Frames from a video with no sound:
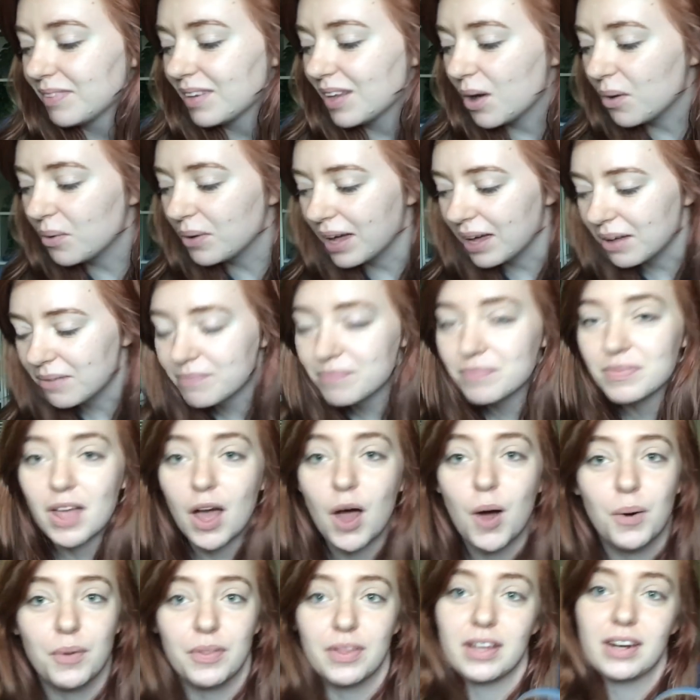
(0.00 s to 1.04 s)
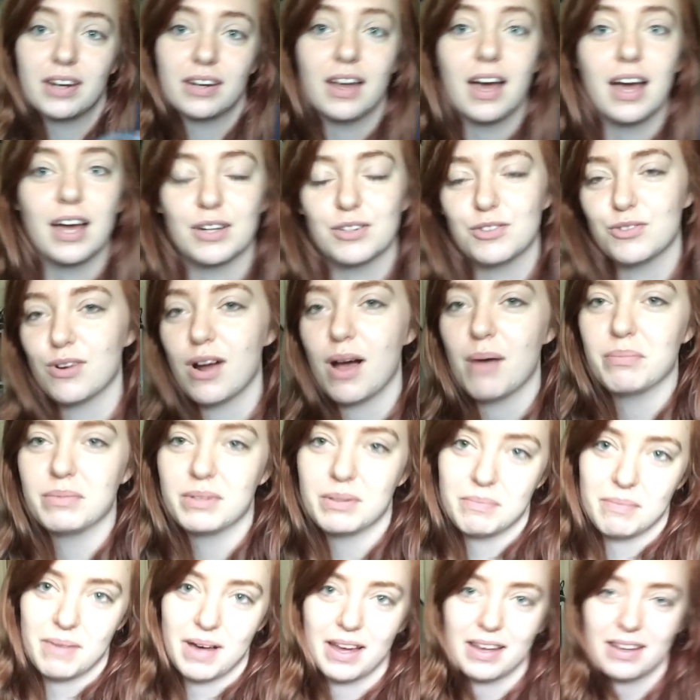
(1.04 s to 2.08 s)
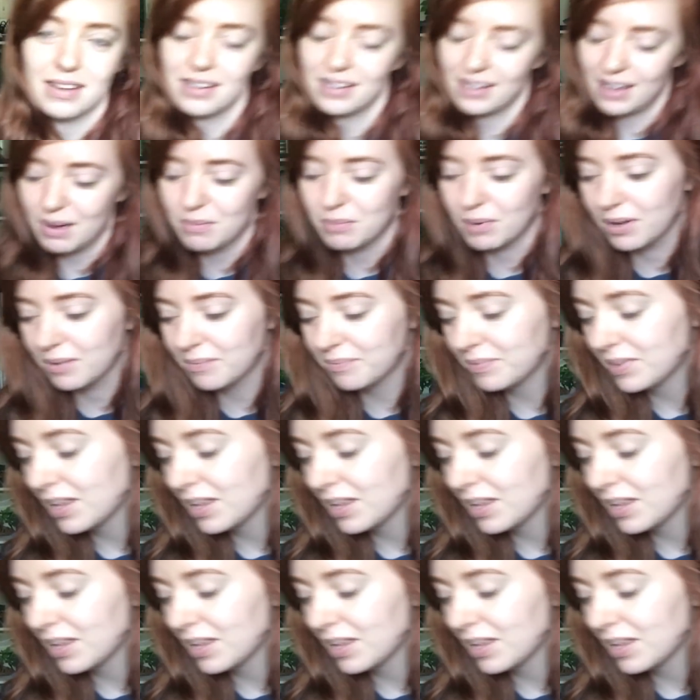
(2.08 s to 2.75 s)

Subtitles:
Okay. Oh, and then I dropped my camera.